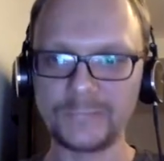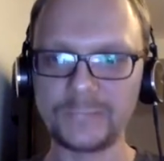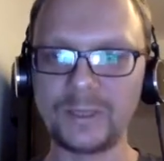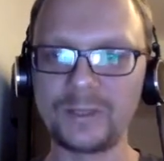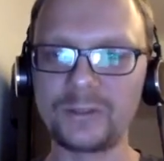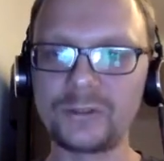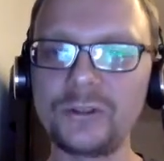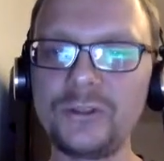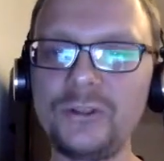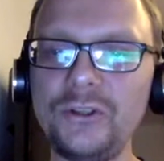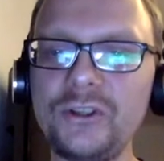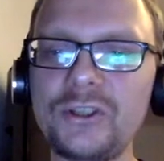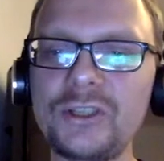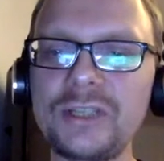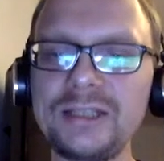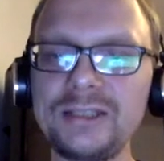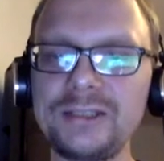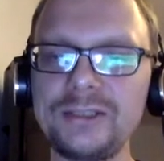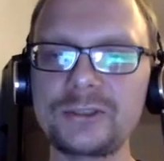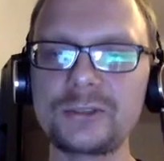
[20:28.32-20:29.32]
this is
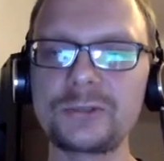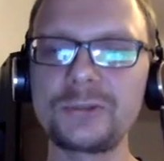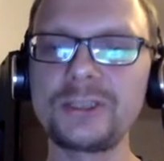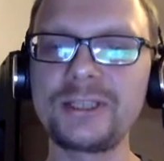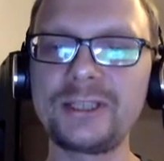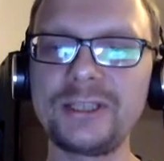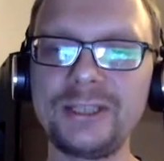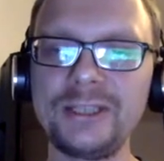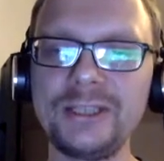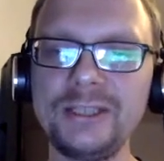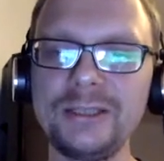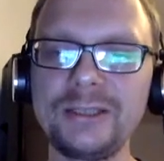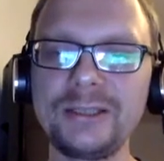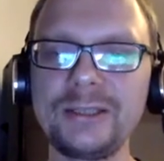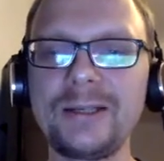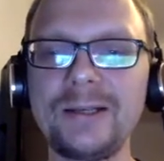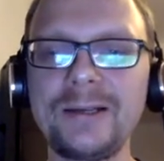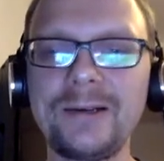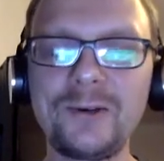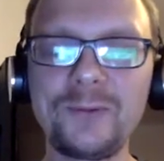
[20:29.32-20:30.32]
slightly tricky.
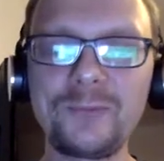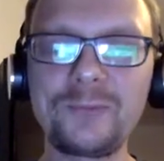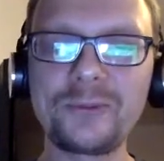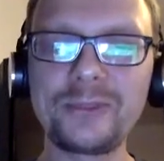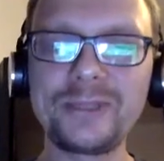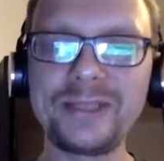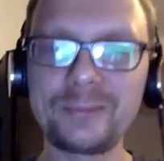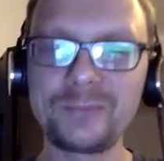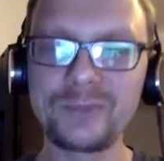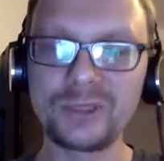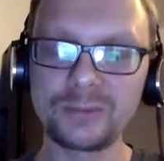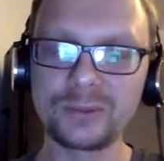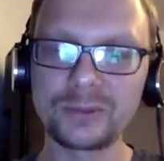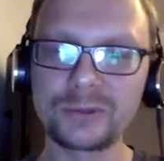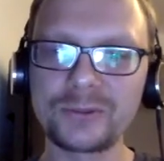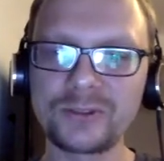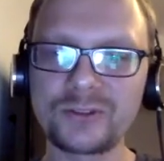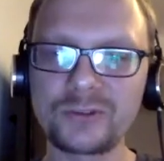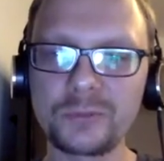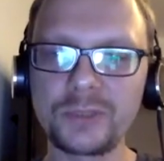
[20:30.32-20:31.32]
Hopefully I'll be able
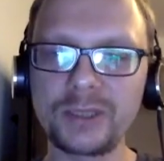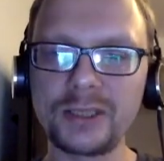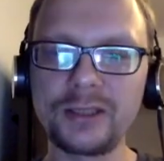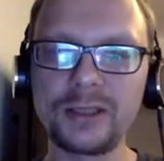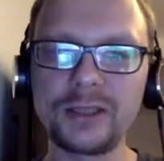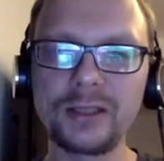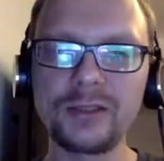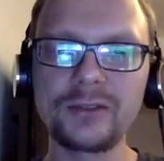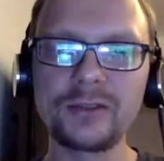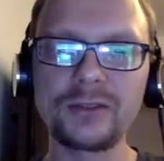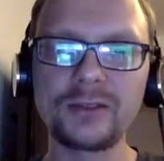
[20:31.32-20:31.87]
to explain it.